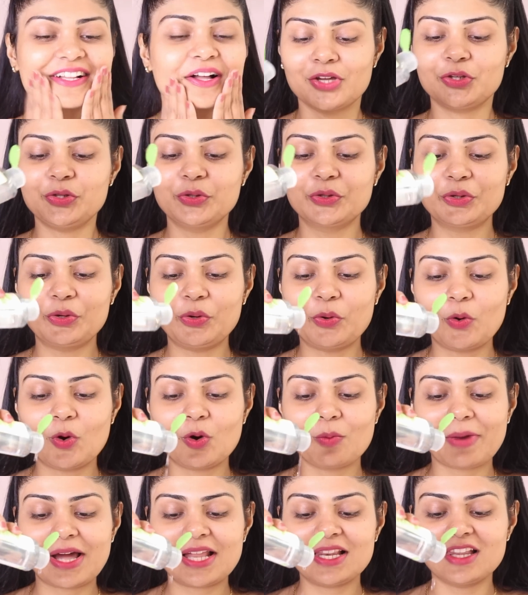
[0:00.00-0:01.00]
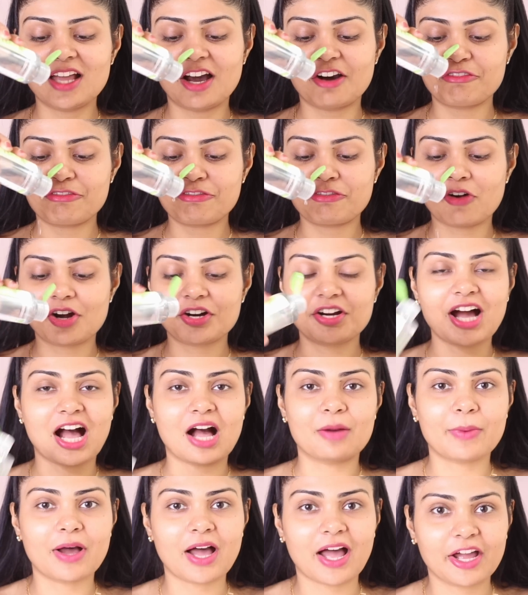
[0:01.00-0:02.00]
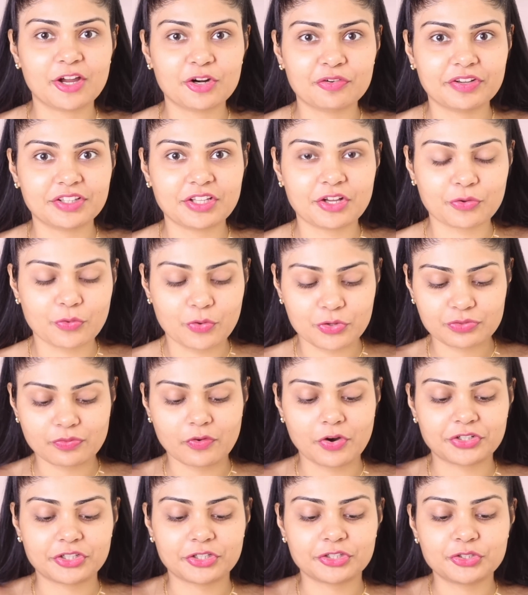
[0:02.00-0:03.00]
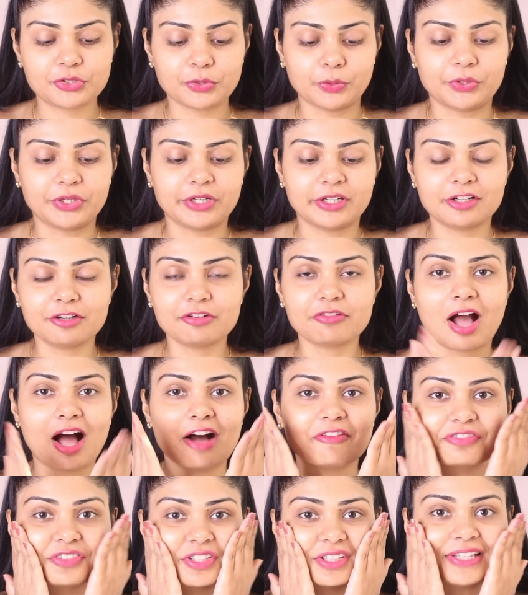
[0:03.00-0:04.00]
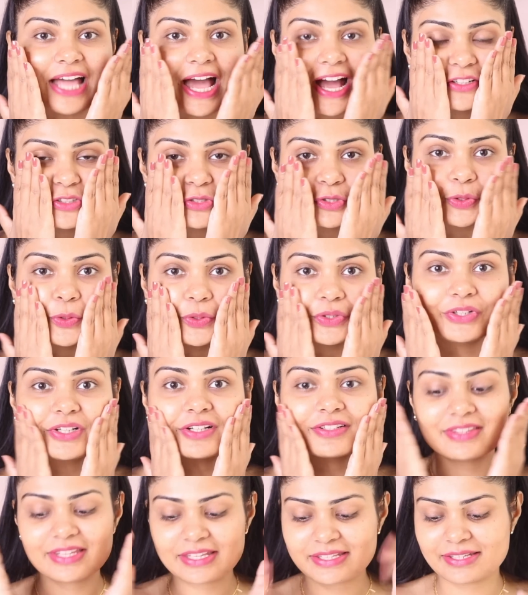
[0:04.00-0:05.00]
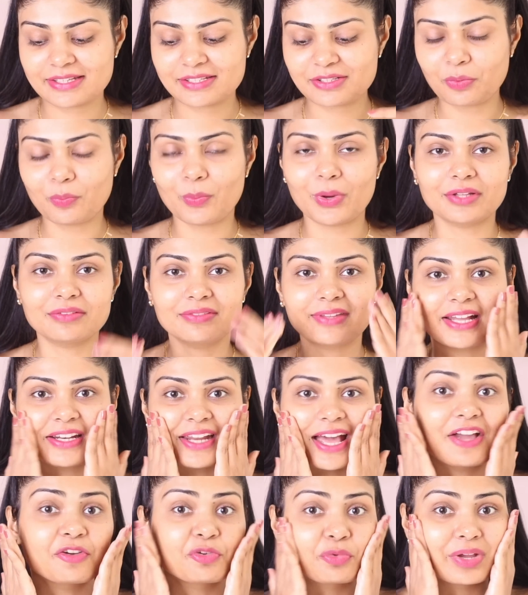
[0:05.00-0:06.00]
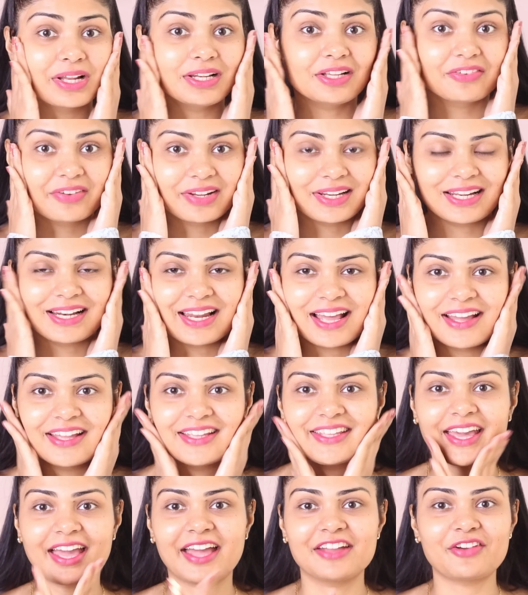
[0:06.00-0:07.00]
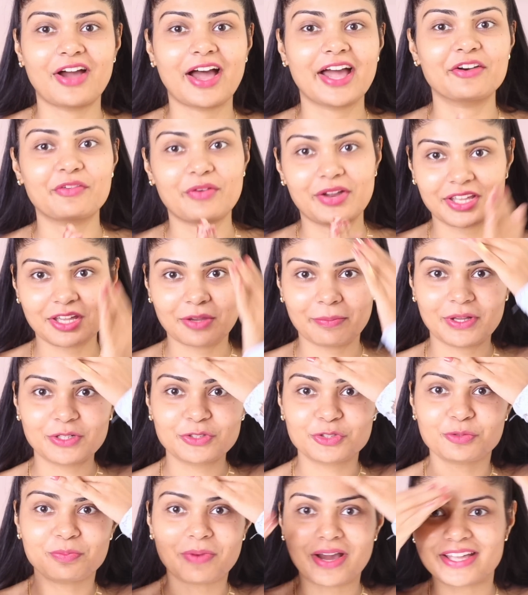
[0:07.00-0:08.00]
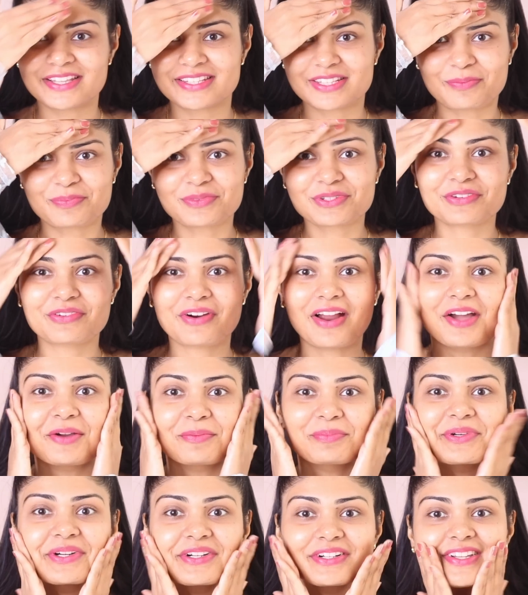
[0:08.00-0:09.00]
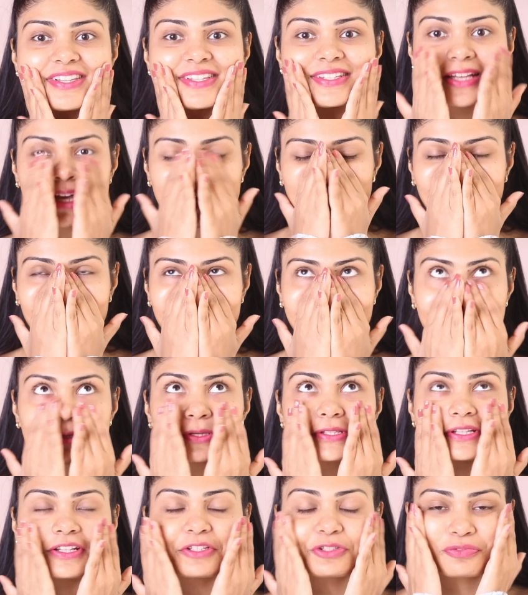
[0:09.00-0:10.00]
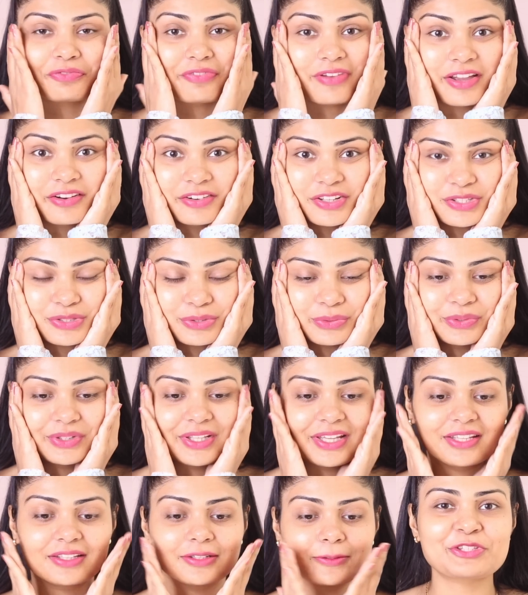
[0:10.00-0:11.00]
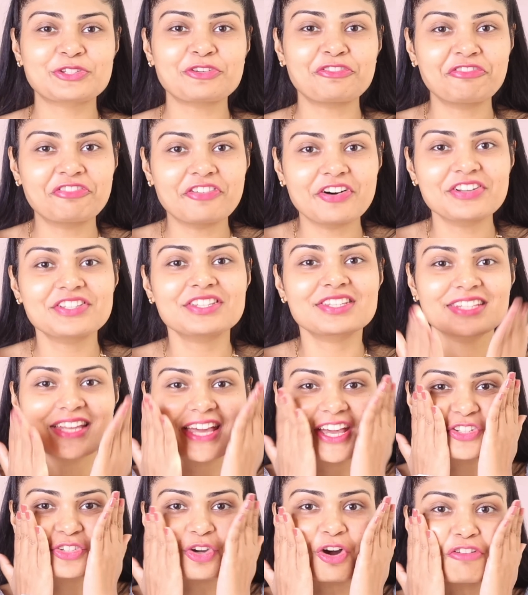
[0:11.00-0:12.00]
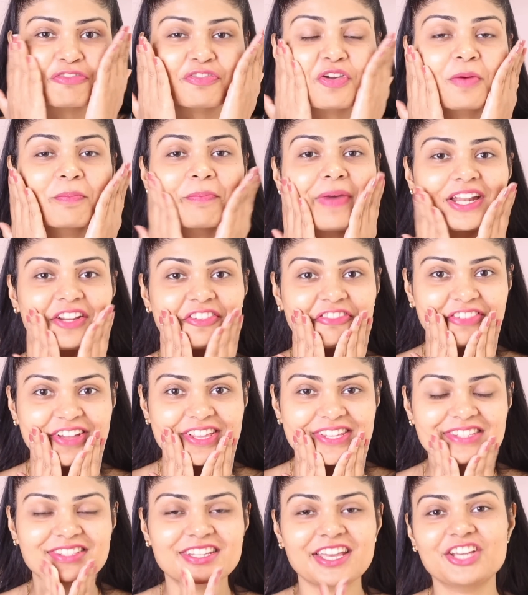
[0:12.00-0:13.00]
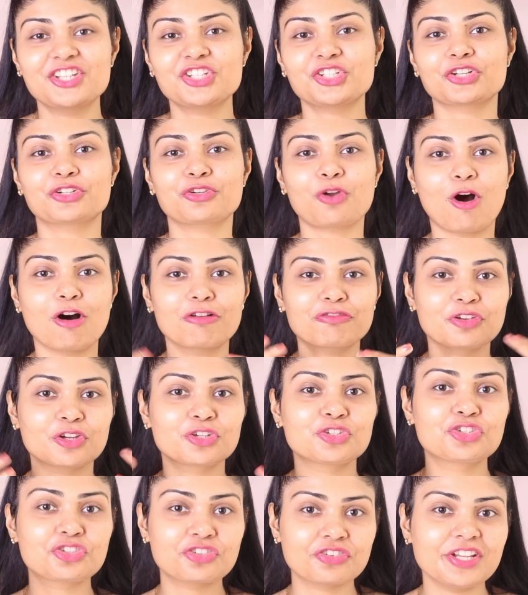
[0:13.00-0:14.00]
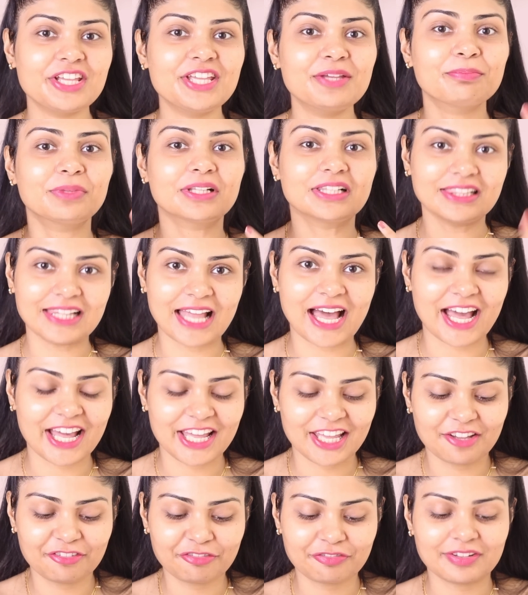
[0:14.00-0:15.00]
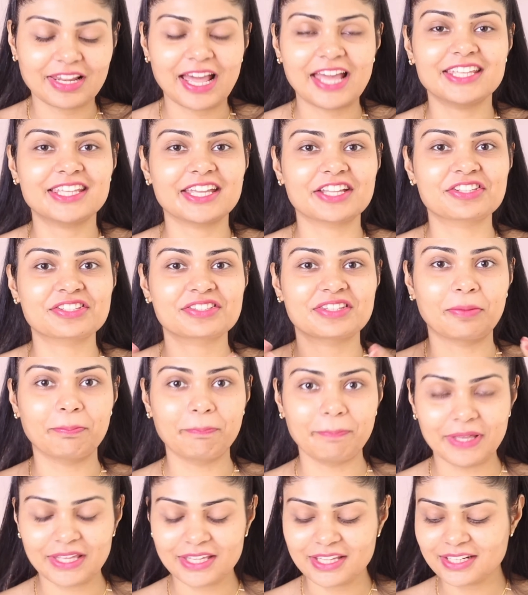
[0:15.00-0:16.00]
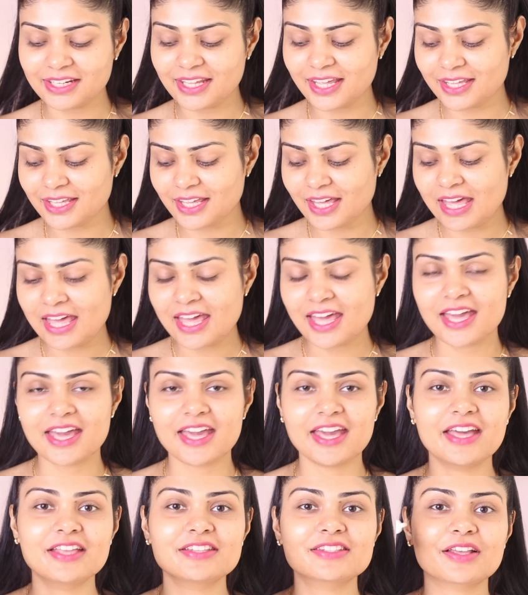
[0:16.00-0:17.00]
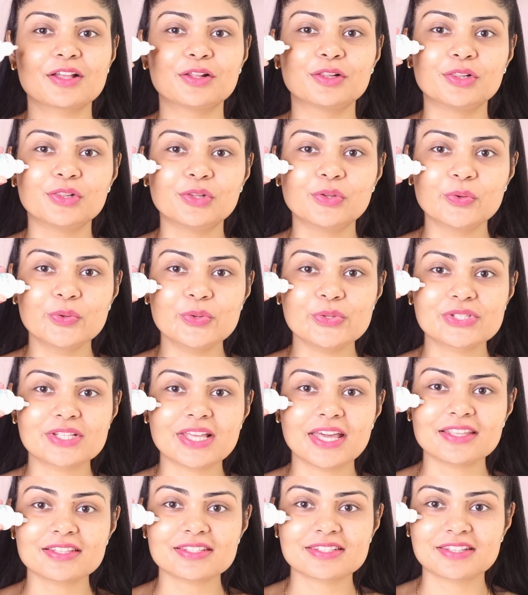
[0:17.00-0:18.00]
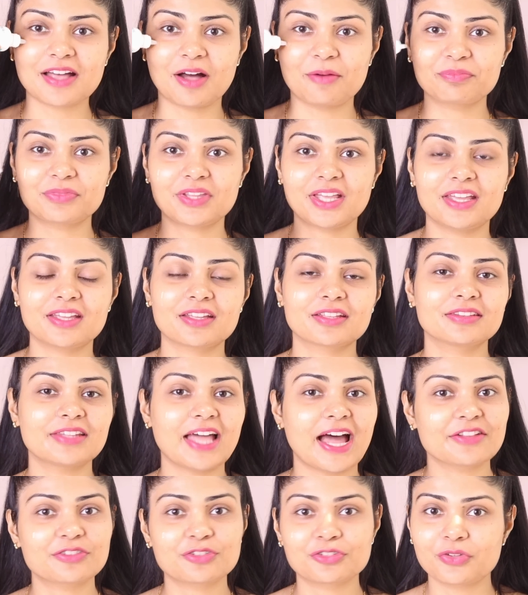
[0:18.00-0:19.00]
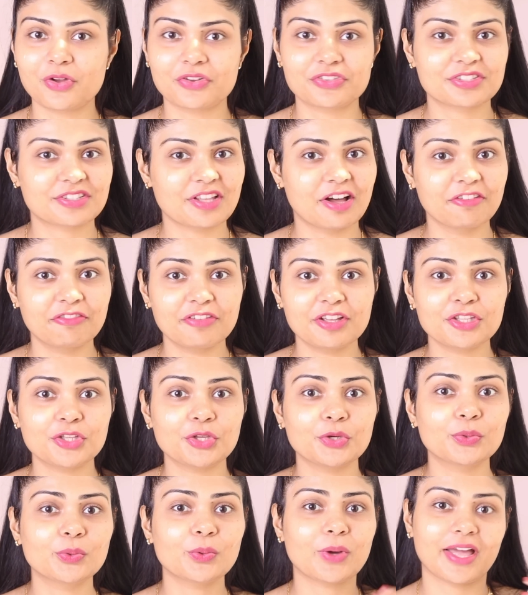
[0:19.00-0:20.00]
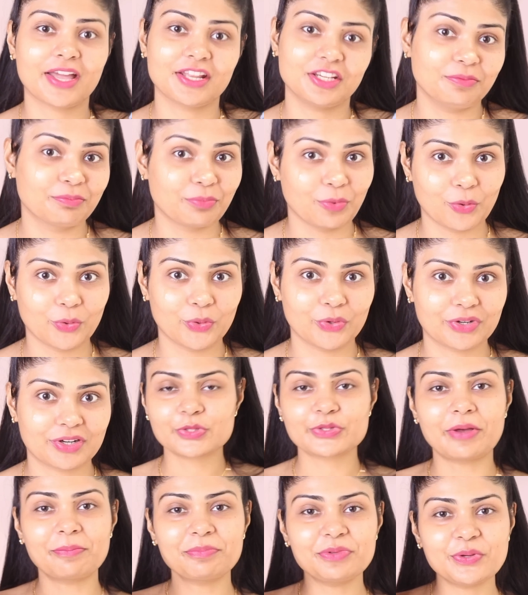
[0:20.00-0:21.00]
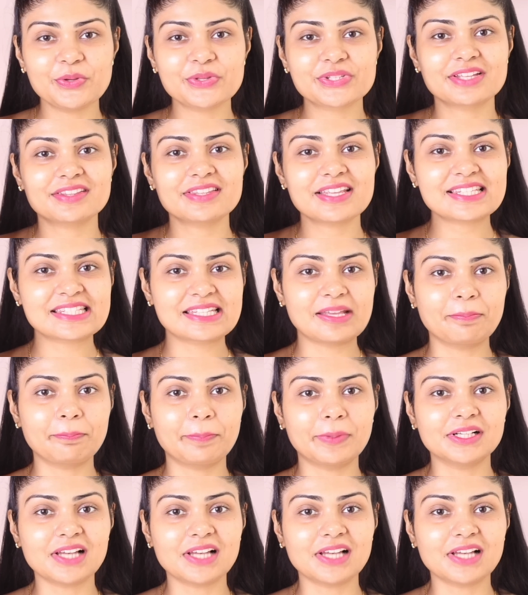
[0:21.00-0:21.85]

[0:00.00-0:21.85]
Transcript: You know my love for Camo Ayurveda Rose Water Toner. After that toner, this is the one that I really like and I recommend to my subscribers because it's very soothing. So first stage of your manifestation of your dream life, like it's the beginning, is losing something that's not serving you anymore. So I'm using the simple